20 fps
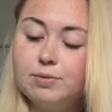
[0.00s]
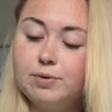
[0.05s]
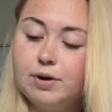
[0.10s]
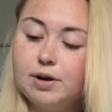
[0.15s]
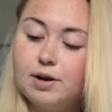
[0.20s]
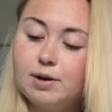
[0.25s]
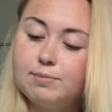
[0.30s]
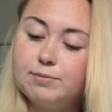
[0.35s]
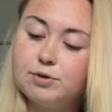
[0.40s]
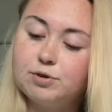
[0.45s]
when it
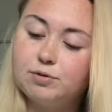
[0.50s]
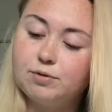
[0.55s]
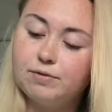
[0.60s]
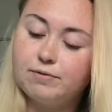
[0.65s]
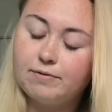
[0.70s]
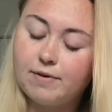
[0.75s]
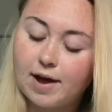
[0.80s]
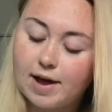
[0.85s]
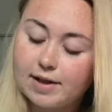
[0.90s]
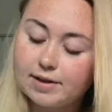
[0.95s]
comes to
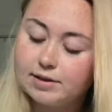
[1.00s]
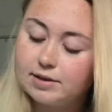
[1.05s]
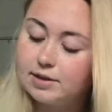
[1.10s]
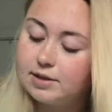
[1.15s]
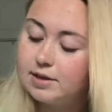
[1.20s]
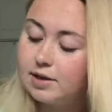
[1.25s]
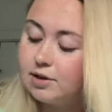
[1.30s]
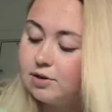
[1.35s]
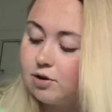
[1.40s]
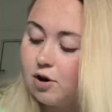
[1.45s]

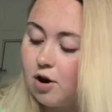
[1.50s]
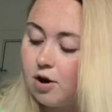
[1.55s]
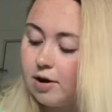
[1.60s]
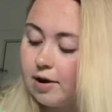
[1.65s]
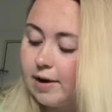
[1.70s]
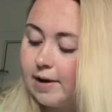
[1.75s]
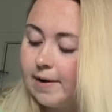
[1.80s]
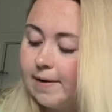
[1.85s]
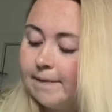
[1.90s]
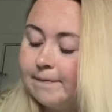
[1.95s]
events and
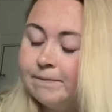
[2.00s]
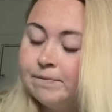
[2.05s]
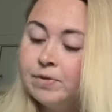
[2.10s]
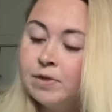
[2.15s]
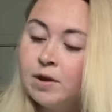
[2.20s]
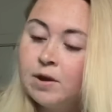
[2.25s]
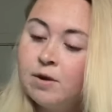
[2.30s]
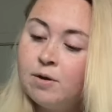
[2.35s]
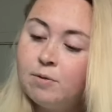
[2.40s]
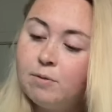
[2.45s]
talking,
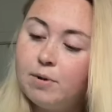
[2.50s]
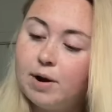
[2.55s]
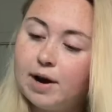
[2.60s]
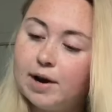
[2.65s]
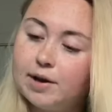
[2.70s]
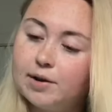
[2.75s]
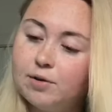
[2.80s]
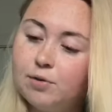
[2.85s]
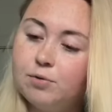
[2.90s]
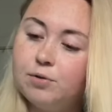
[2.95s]
where I
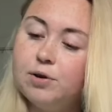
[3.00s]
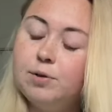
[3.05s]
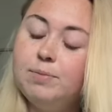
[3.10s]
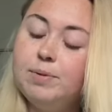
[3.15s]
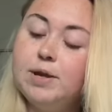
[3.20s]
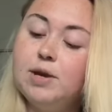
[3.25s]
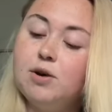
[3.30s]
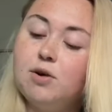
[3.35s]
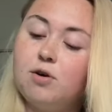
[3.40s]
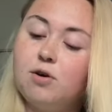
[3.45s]
can only
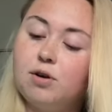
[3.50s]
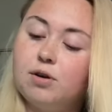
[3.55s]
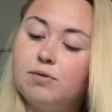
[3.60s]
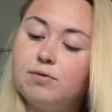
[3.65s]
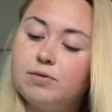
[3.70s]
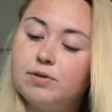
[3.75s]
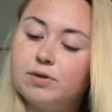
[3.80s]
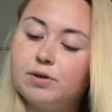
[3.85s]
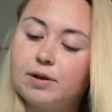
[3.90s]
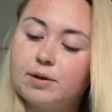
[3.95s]
be on
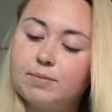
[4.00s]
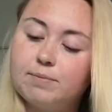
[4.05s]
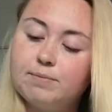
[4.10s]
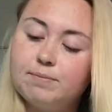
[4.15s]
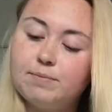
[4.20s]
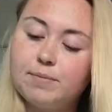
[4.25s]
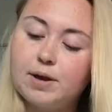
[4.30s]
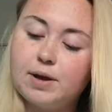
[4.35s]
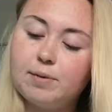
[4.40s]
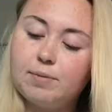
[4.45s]
for like
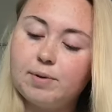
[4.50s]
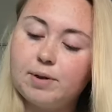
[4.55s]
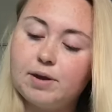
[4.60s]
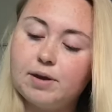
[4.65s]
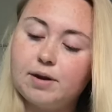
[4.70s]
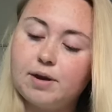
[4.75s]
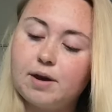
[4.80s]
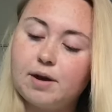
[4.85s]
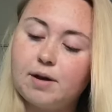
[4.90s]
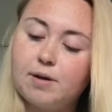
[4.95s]
maybe
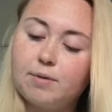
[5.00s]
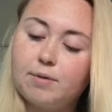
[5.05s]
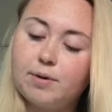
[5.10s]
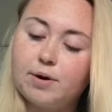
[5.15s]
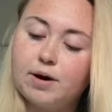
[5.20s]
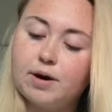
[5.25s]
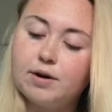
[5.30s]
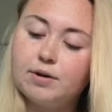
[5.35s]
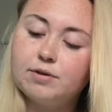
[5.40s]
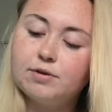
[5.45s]
an hour or